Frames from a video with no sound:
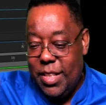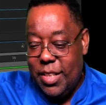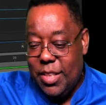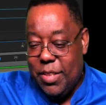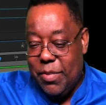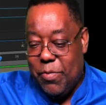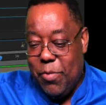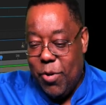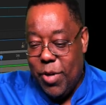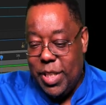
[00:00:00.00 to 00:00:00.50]

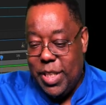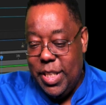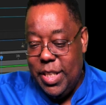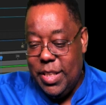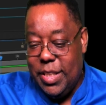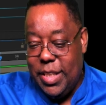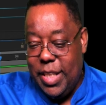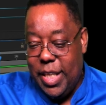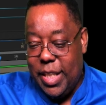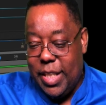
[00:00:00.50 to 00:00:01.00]
to 14
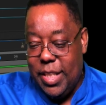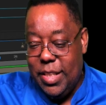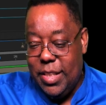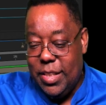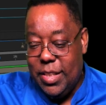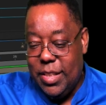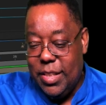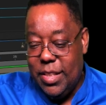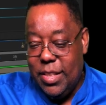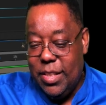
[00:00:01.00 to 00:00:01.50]

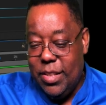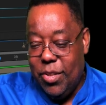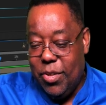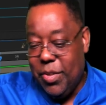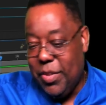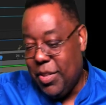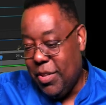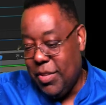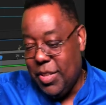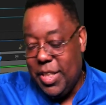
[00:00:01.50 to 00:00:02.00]
seconds or
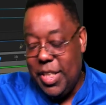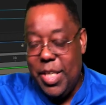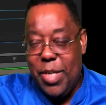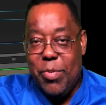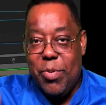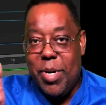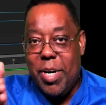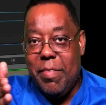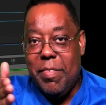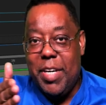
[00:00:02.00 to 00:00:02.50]
13,
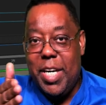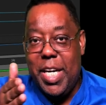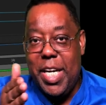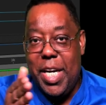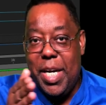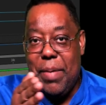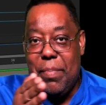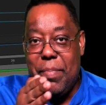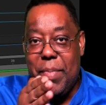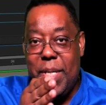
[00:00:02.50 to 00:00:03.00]
wherever I
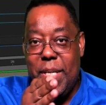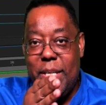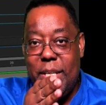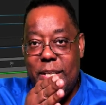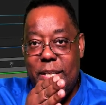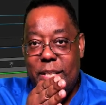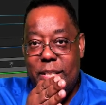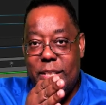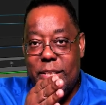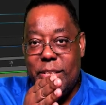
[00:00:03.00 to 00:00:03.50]
am,
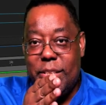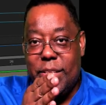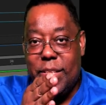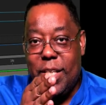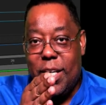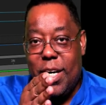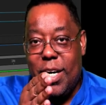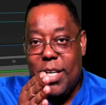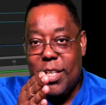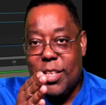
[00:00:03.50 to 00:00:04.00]

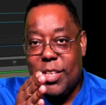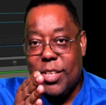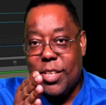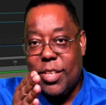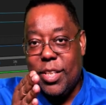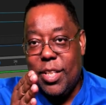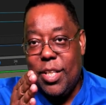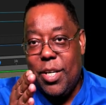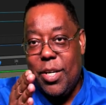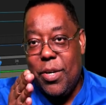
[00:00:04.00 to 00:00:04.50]
start
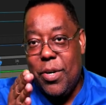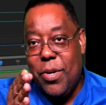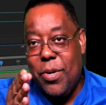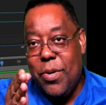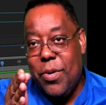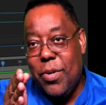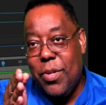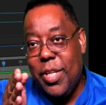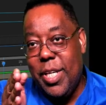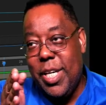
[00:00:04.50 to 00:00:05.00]

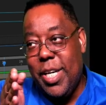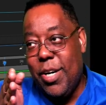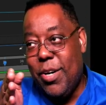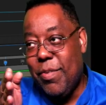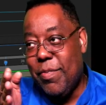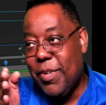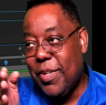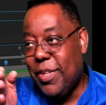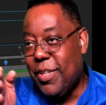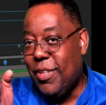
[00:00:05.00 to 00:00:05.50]
slowly
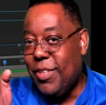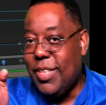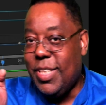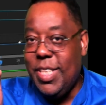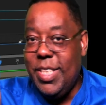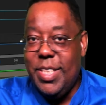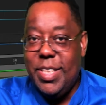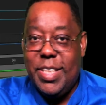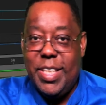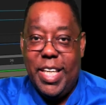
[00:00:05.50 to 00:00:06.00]
over
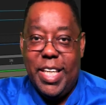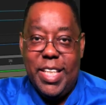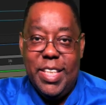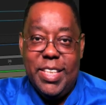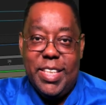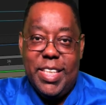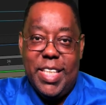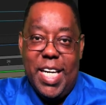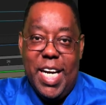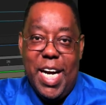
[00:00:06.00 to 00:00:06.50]
13
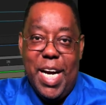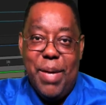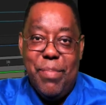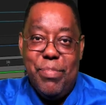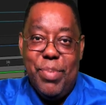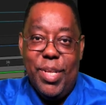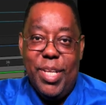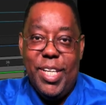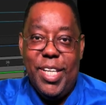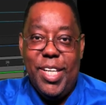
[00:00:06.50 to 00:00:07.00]
seconds time
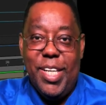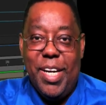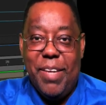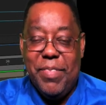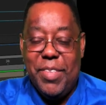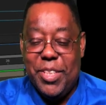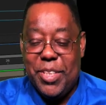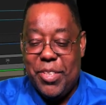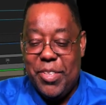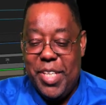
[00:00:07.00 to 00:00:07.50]
pulling it off
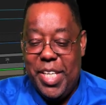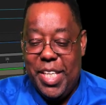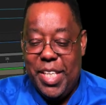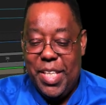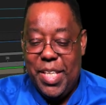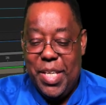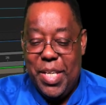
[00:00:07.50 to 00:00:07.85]
the screen.